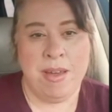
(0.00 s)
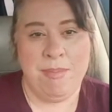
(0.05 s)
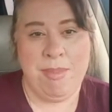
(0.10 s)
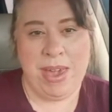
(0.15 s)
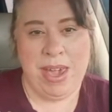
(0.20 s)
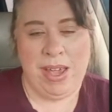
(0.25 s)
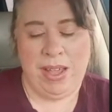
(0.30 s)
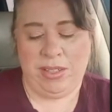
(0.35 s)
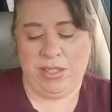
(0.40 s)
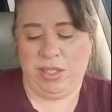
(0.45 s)
My
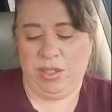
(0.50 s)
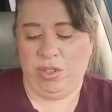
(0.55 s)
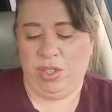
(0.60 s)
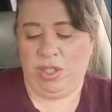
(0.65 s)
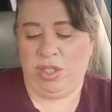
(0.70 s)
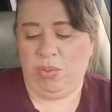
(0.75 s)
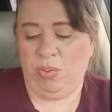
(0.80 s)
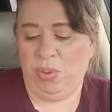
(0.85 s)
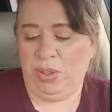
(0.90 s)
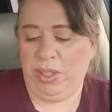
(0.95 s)
hands are
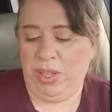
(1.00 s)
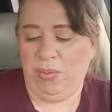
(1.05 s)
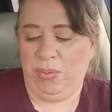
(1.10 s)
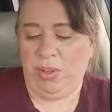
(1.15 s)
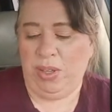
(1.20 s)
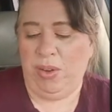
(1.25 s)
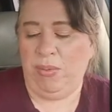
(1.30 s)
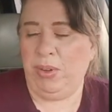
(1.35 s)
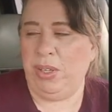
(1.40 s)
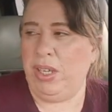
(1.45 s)
just really,
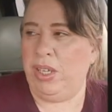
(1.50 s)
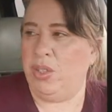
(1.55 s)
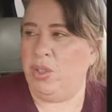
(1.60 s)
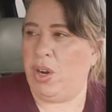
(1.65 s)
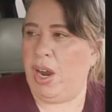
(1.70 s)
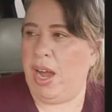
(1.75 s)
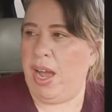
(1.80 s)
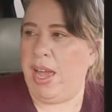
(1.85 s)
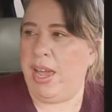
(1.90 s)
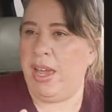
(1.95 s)
really, really
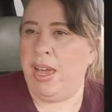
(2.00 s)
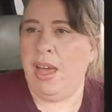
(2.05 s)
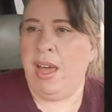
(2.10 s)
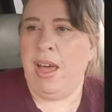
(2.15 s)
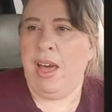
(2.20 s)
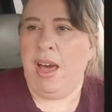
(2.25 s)
dry